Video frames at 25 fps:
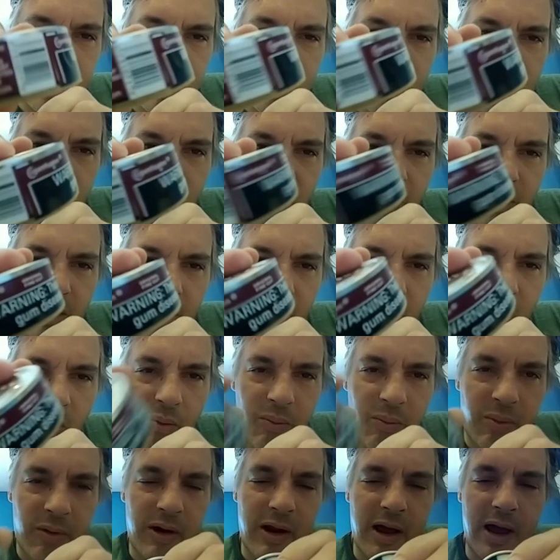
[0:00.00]
is on the
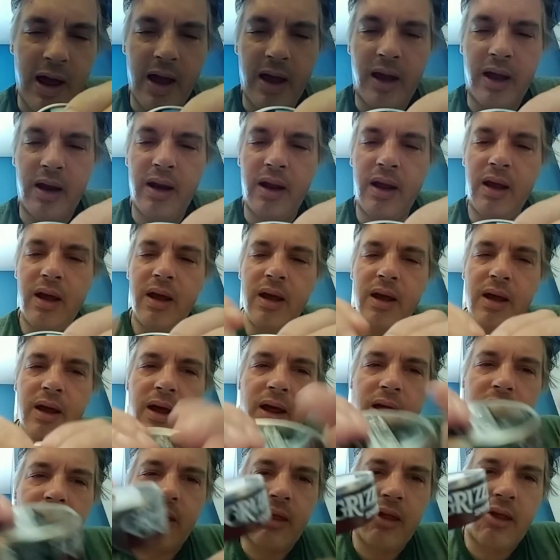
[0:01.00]
Copenhagen
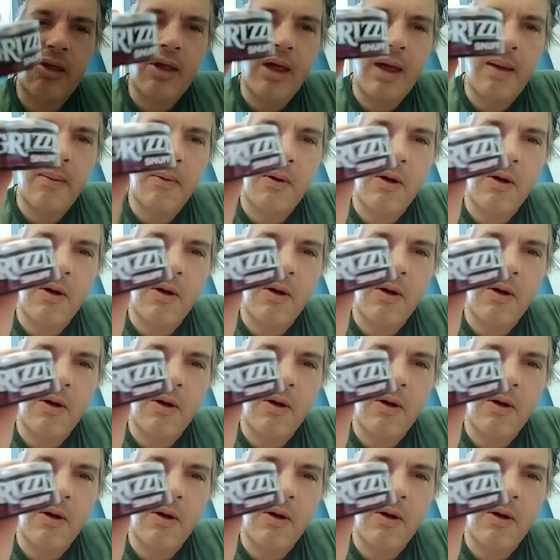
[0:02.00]
is the same